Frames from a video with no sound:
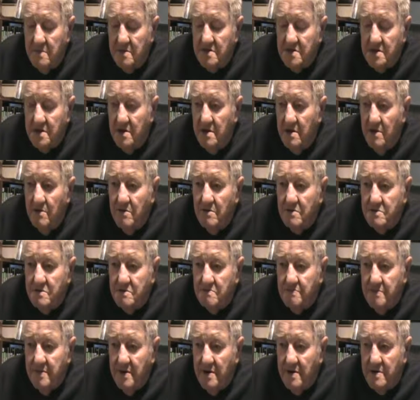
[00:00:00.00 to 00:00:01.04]
me see, who was
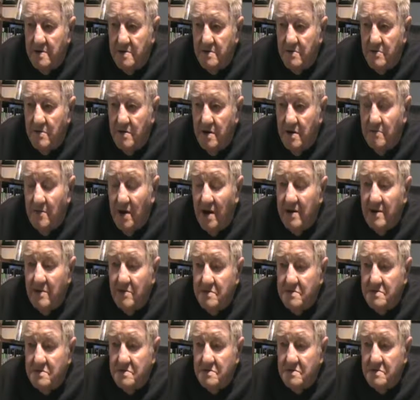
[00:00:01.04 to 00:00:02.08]
the baritone? And Mike
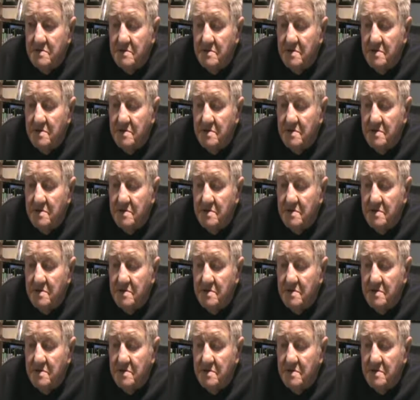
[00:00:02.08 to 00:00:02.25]
was